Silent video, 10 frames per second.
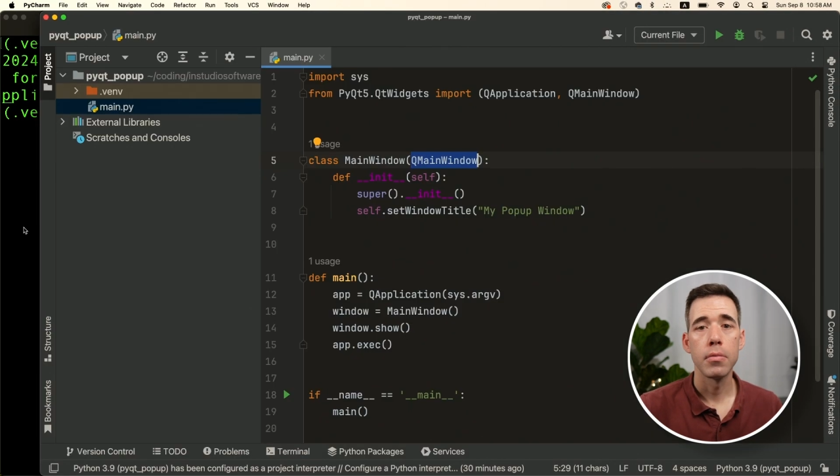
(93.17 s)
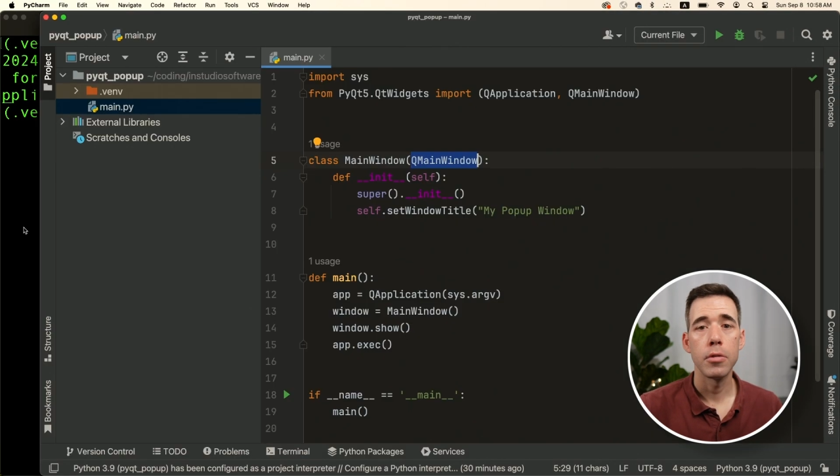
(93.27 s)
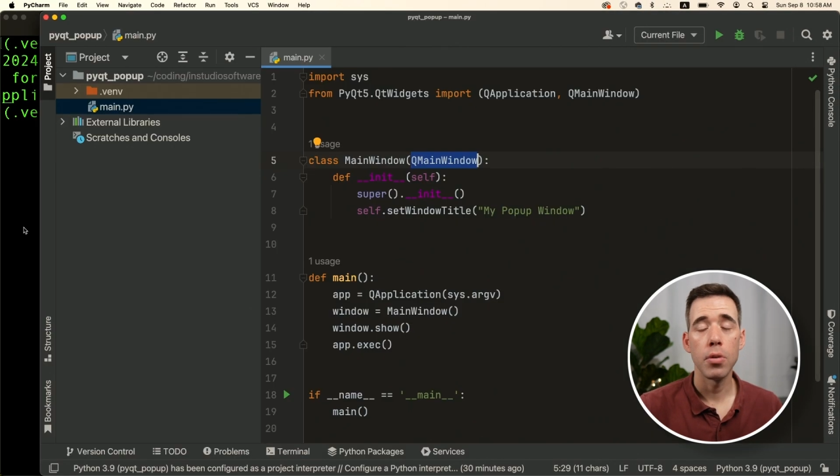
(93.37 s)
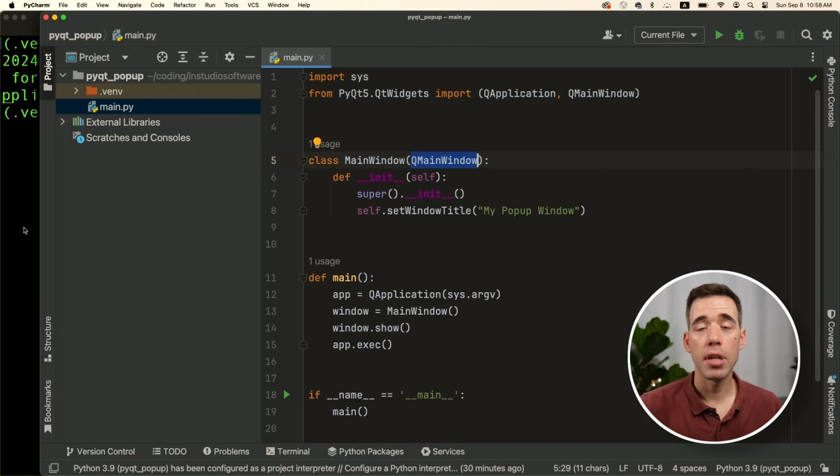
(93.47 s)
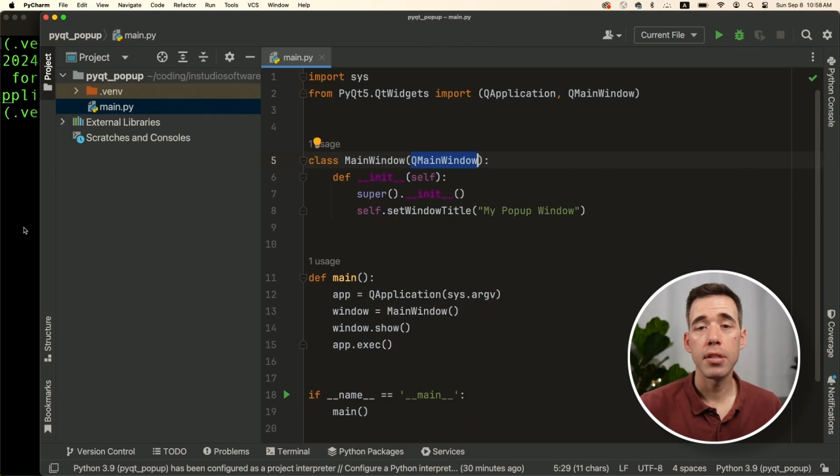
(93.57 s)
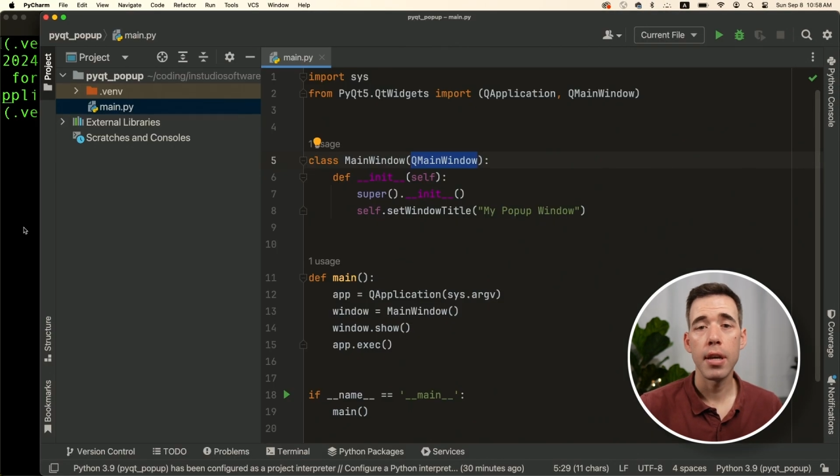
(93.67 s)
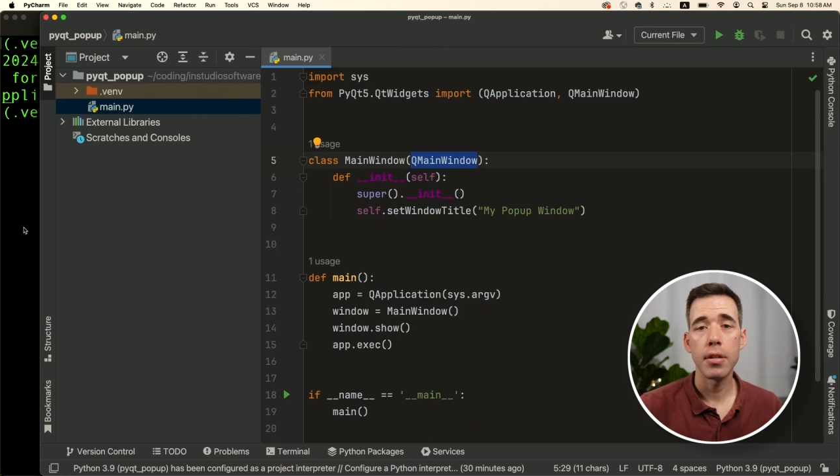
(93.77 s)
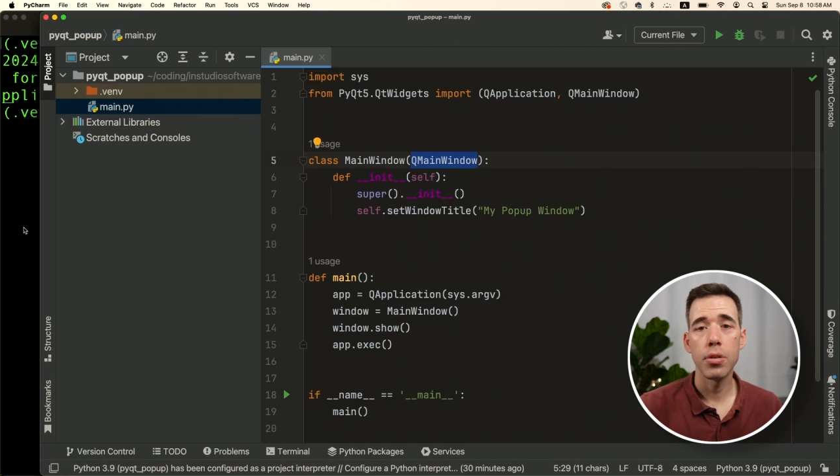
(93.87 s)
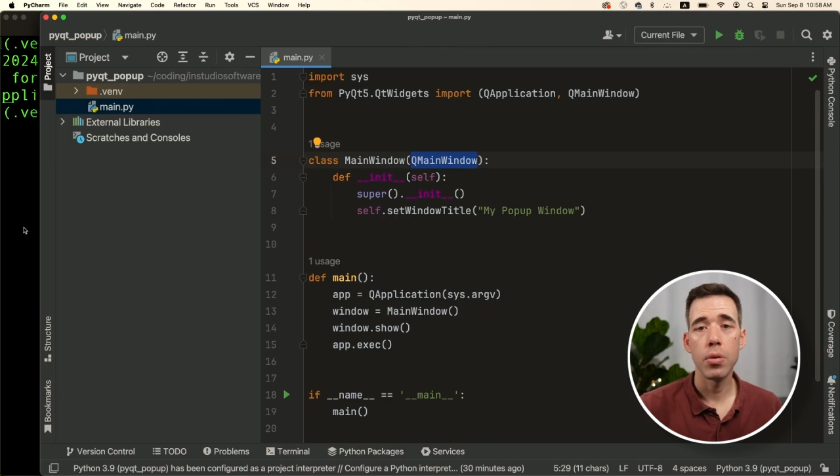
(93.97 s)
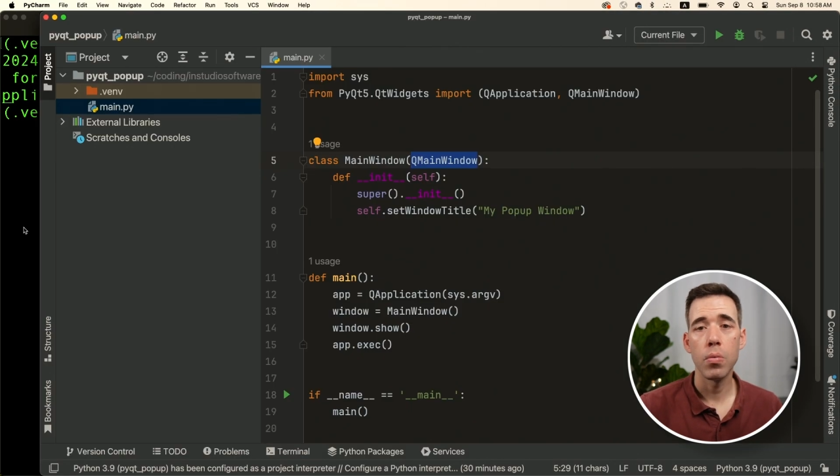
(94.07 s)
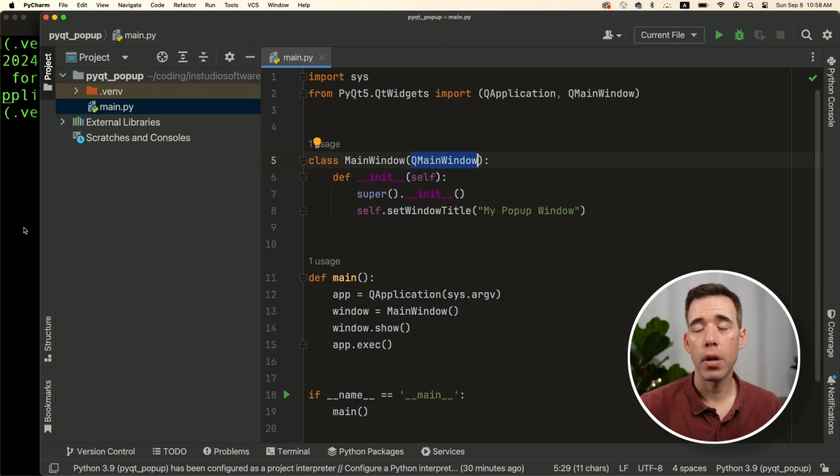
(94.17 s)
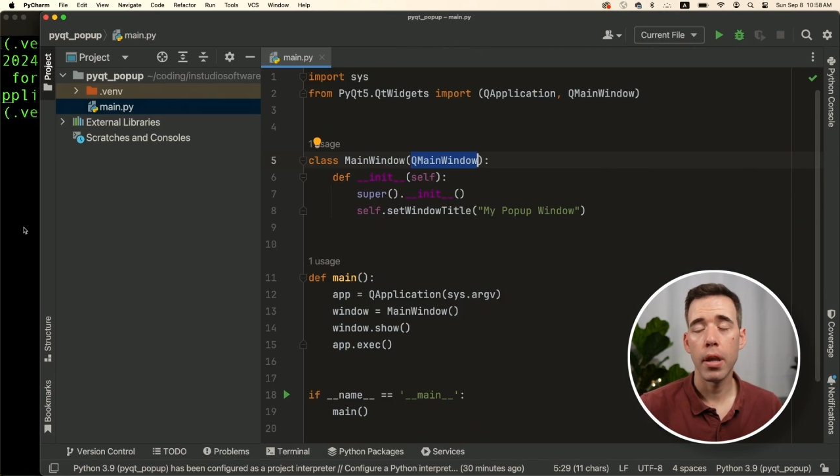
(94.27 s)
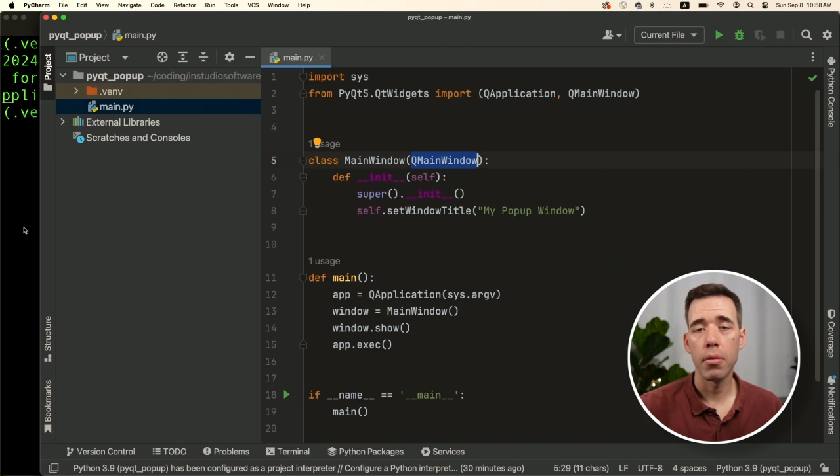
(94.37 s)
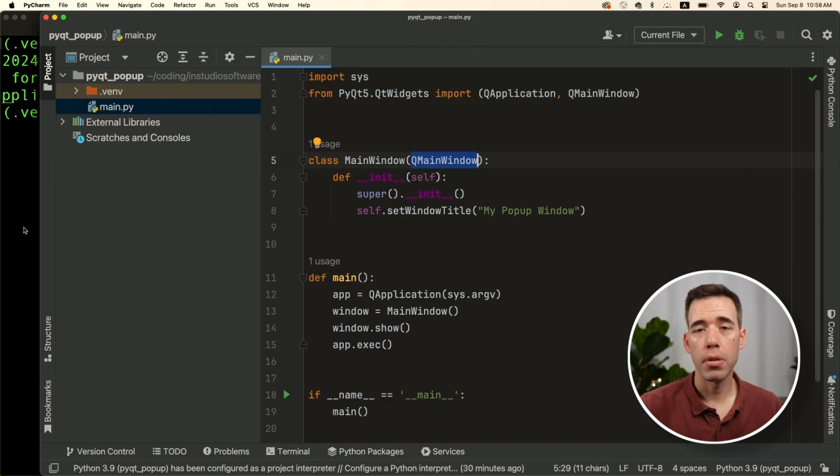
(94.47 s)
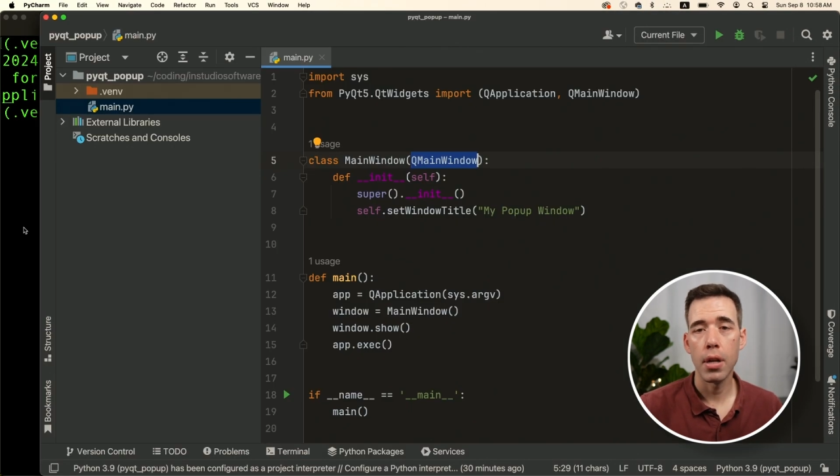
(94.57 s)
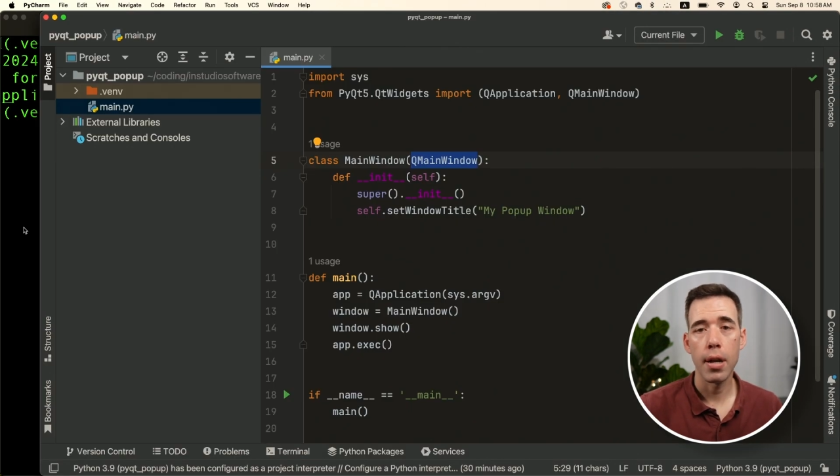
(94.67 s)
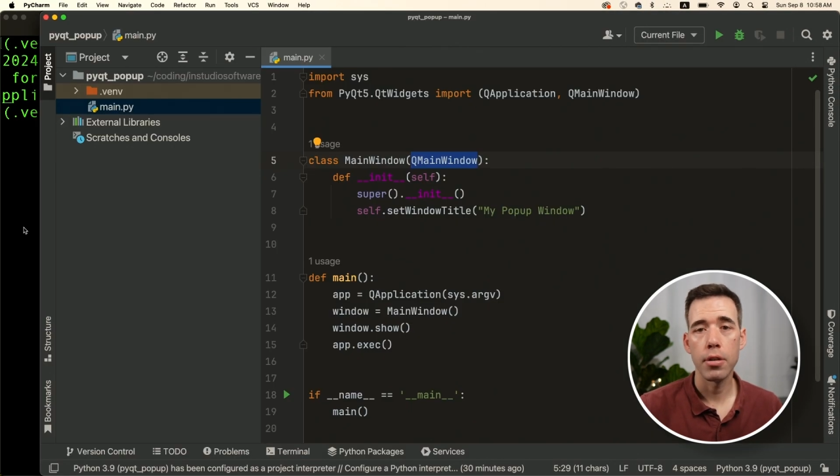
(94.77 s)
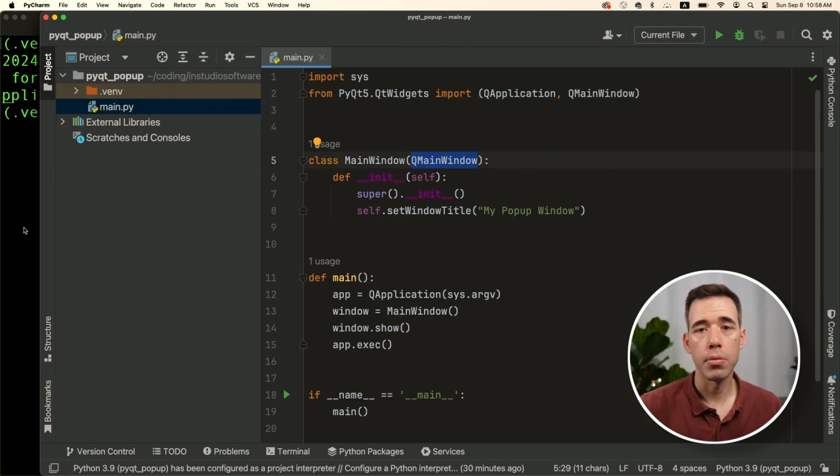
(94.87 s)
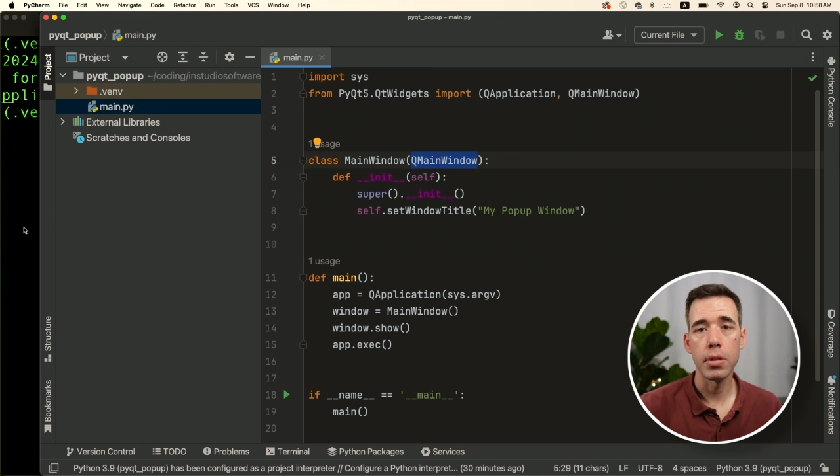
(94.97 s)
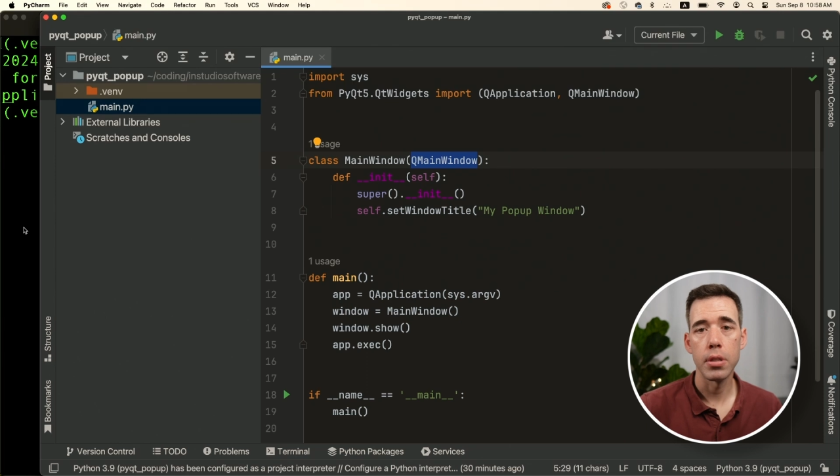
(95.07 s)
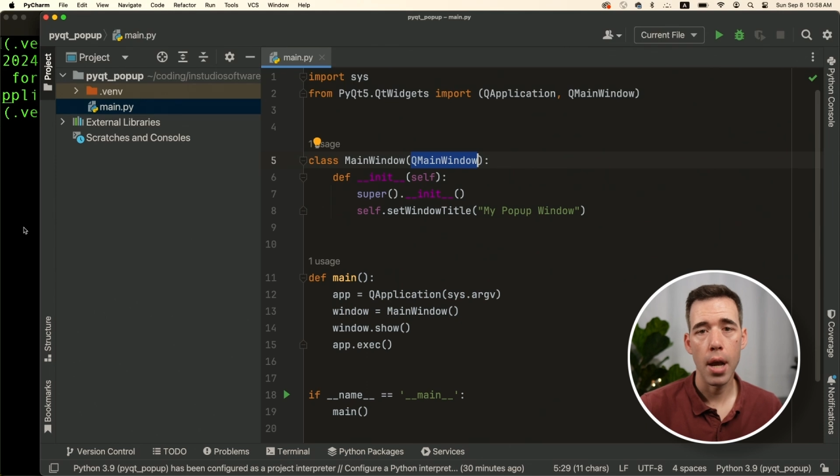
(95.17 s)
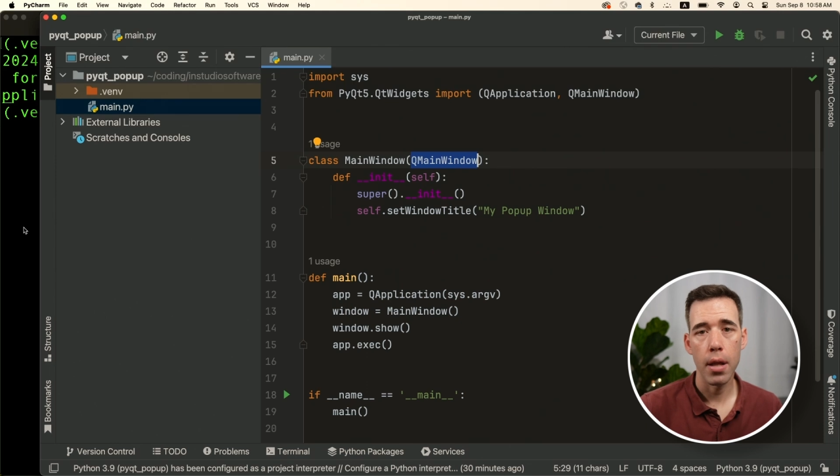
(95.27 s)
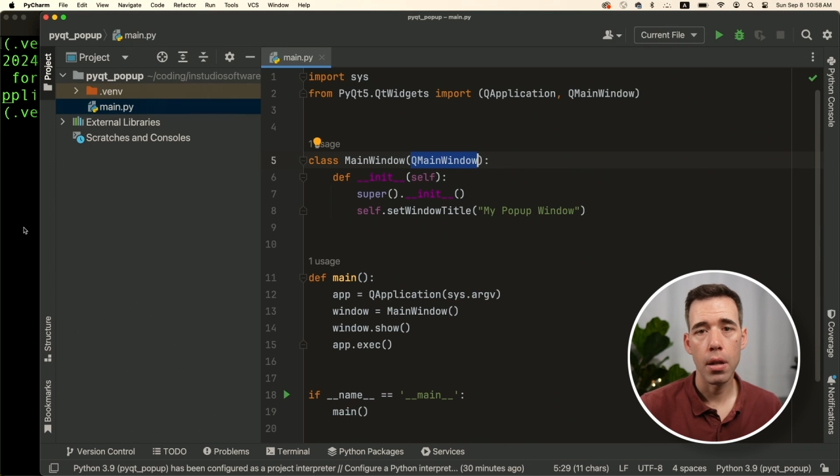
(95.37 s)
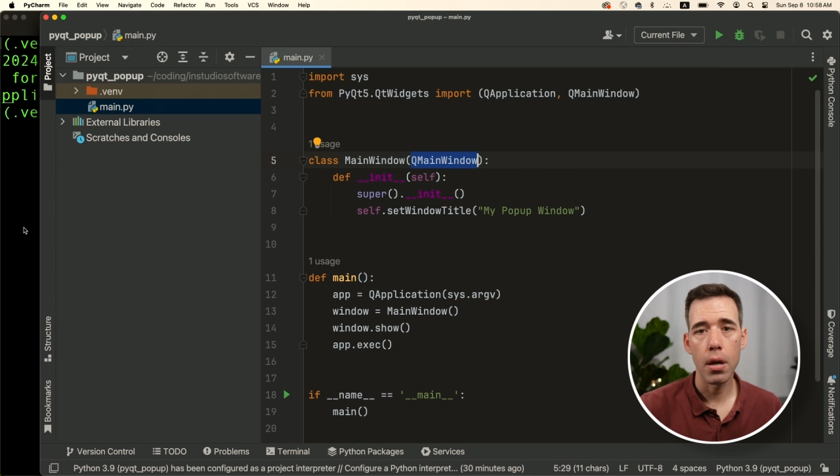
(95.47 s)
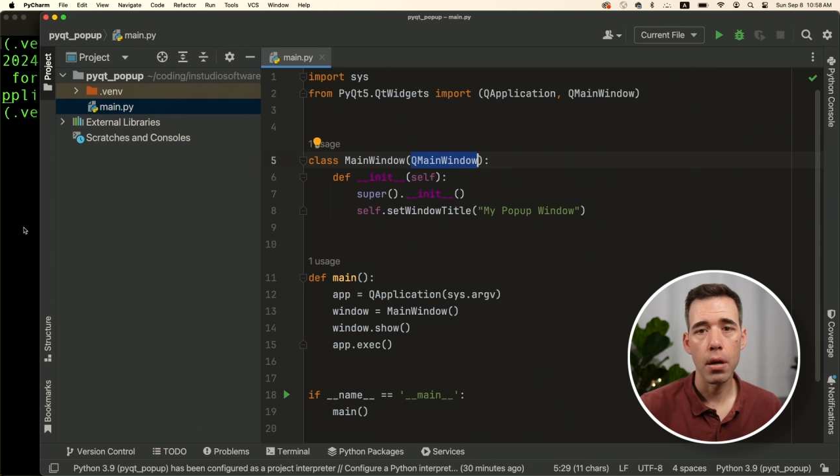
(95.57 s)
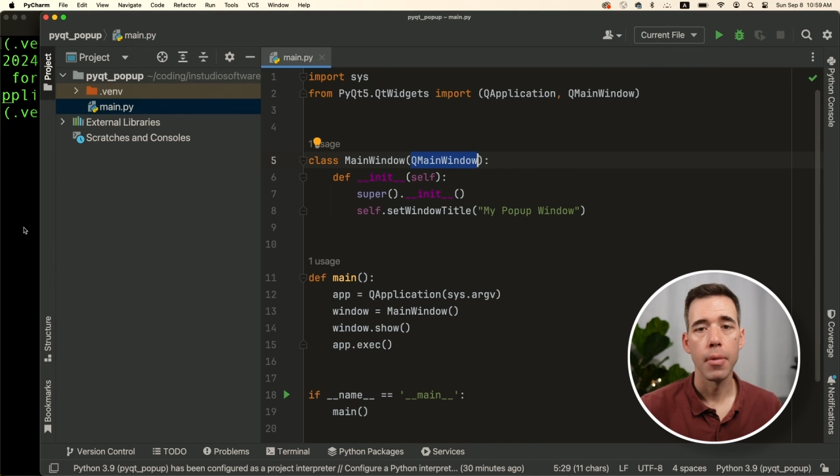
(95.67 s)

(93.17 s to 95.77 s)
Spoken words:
So let's get to working with an actual dialog.